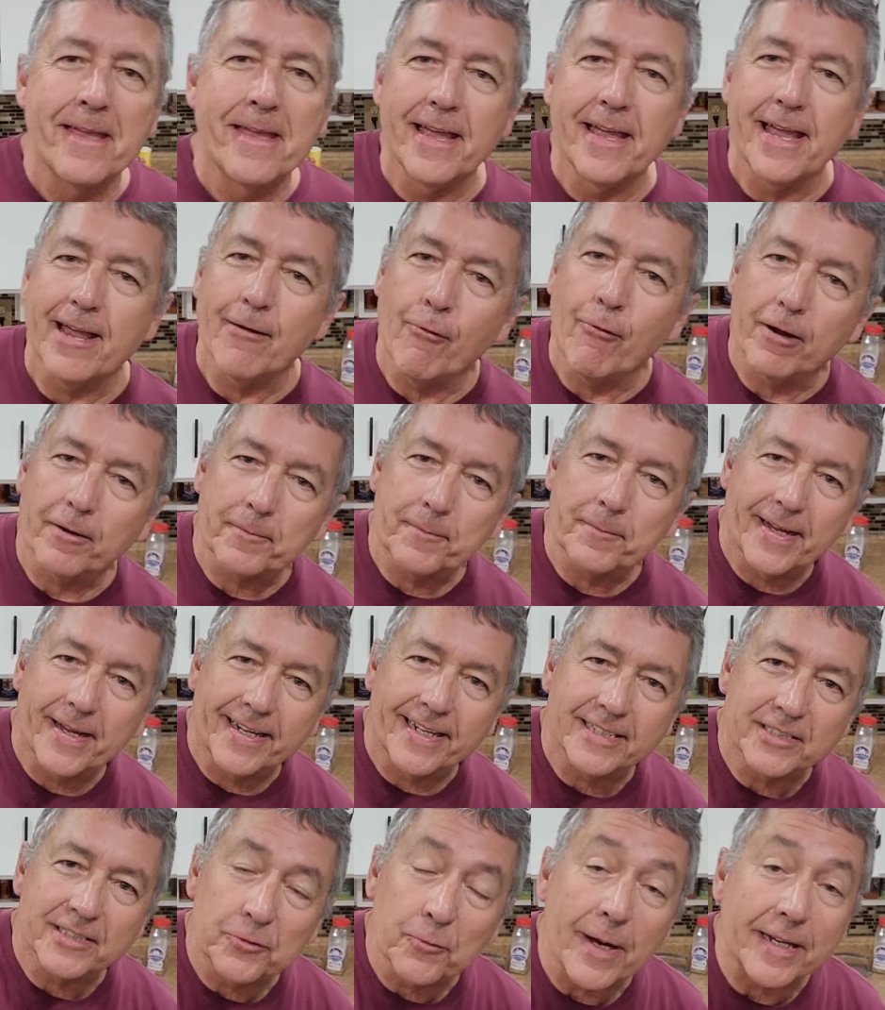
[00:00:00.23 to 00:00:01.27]
Hey, welcome to Man
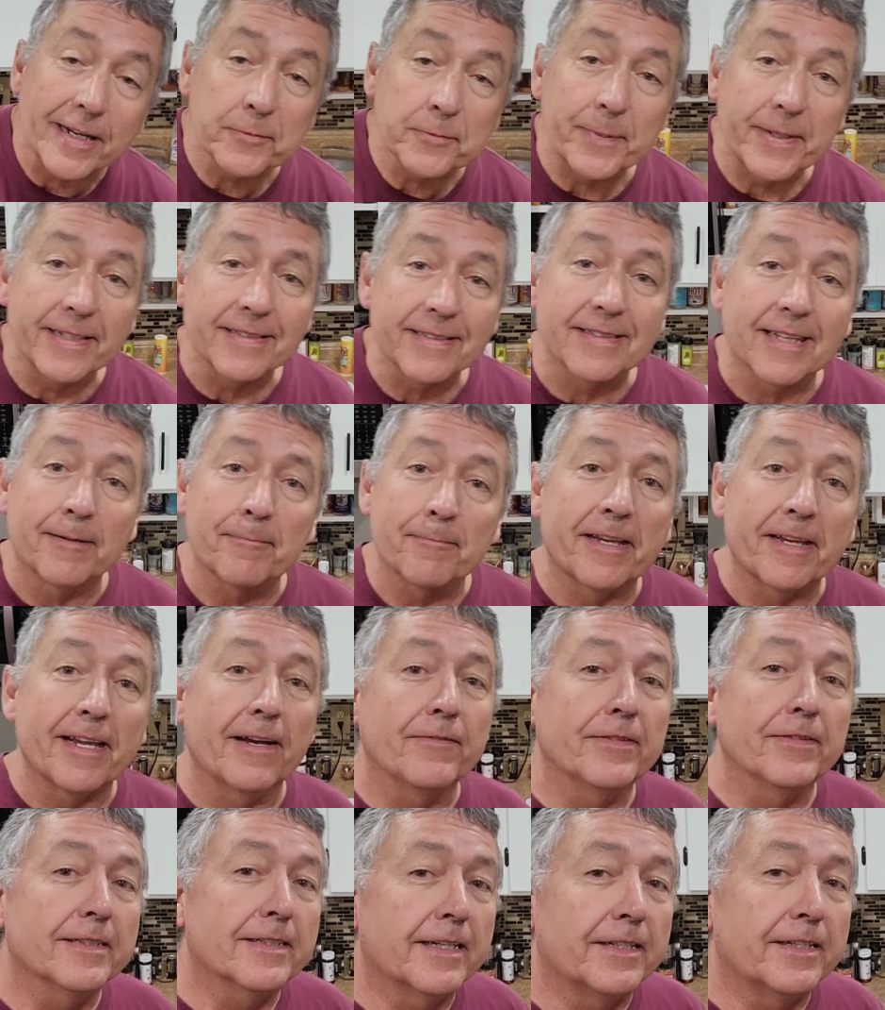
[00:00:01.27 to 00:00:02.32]
Kitchen Recipes. I'm
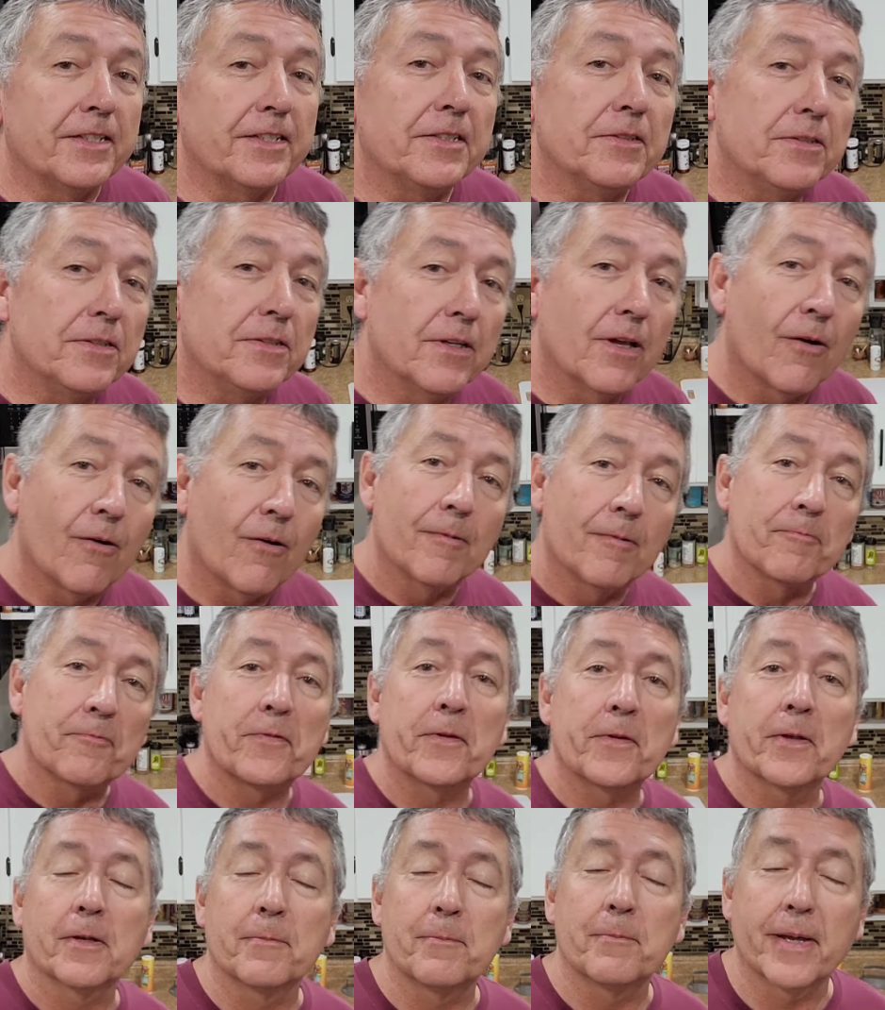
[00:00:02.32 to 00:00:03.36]
Kevin, and you know I'm
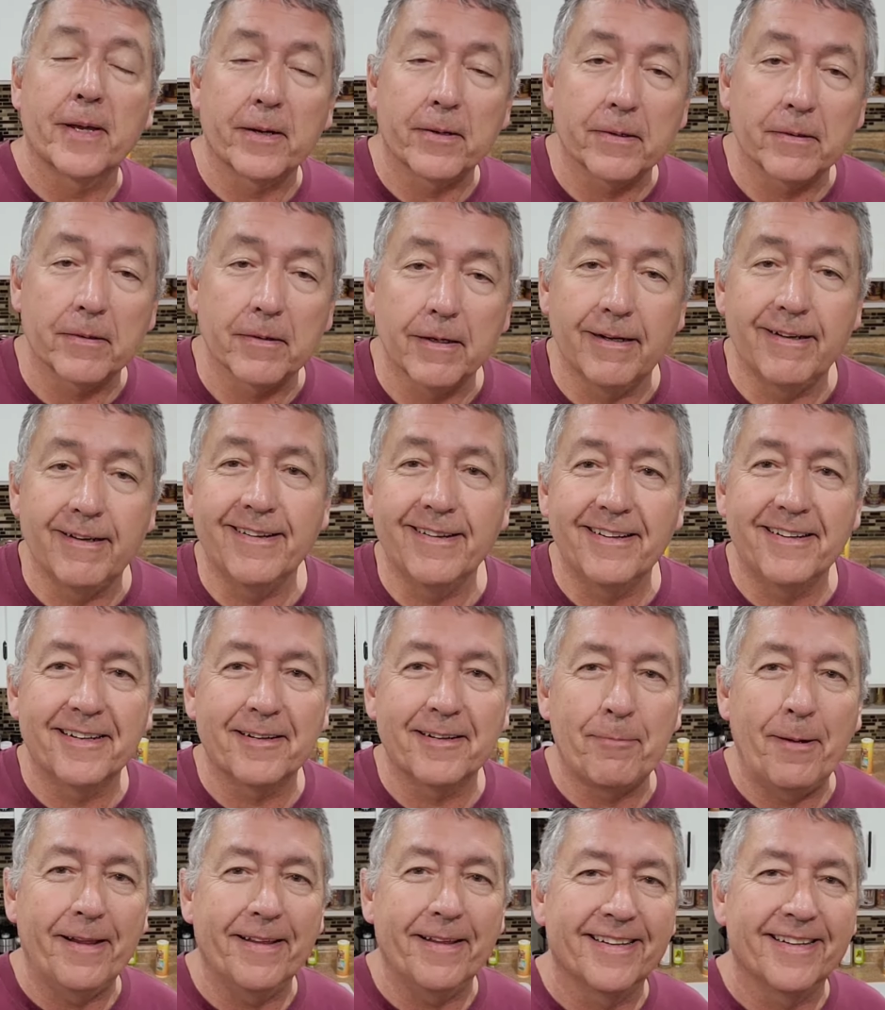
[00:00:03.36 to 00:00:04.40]
feeling better.
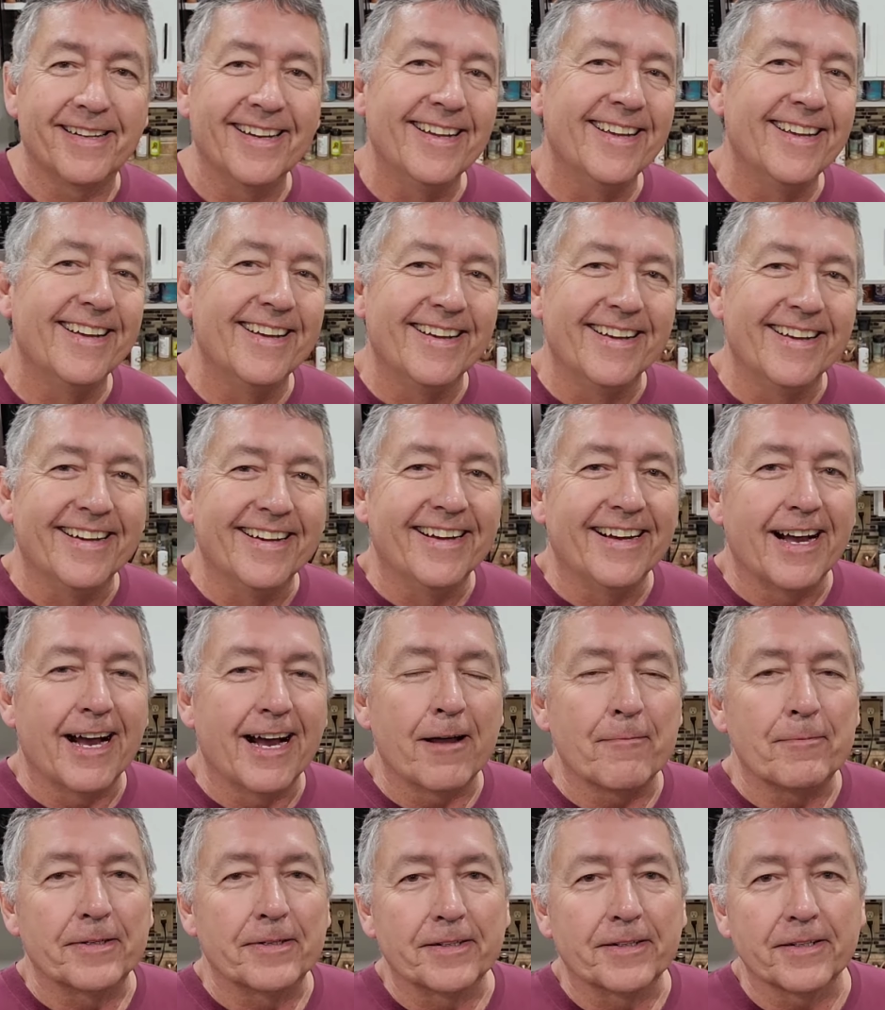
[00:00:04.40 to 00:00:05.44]

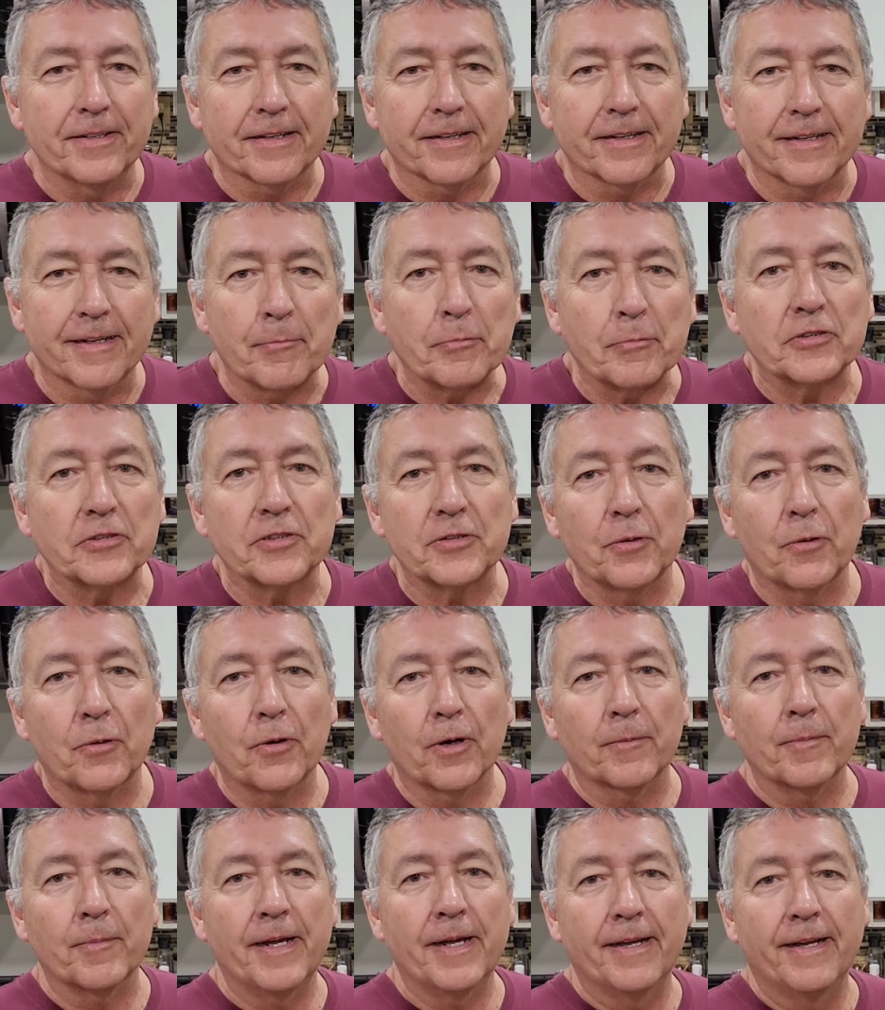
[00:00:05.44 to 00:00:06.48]
I've been cooking up a
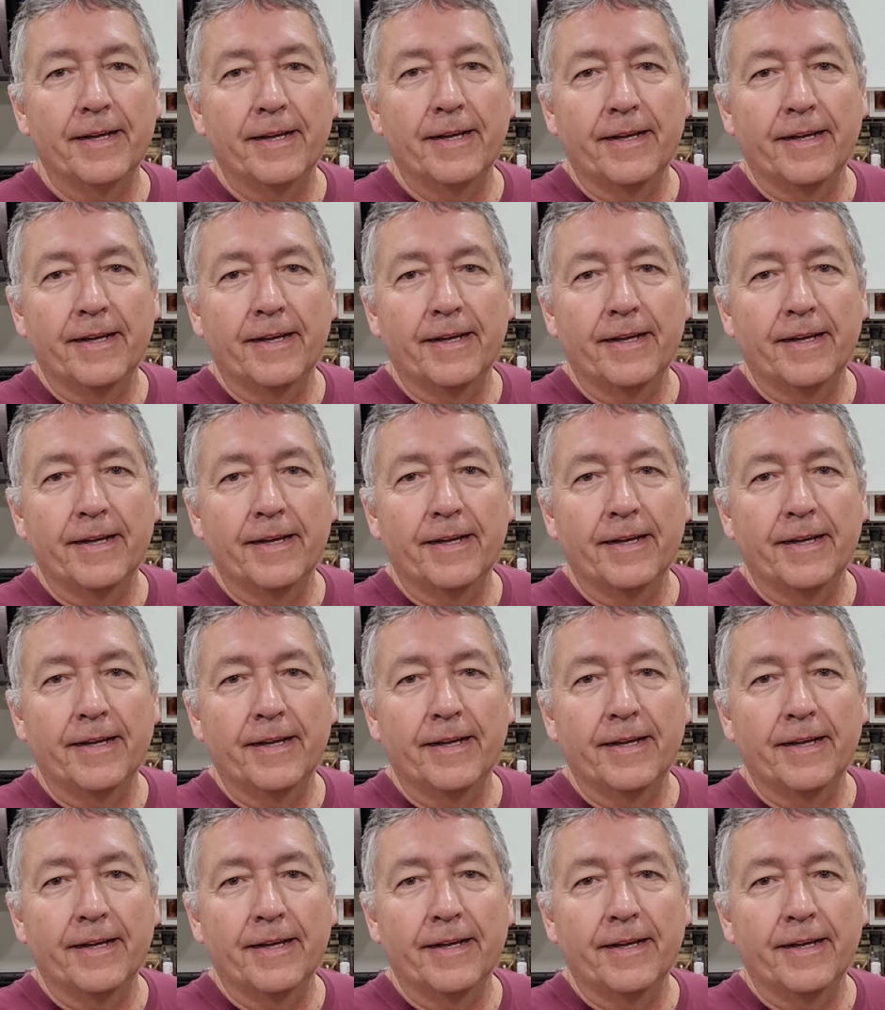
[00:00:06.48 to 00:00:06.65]
storm.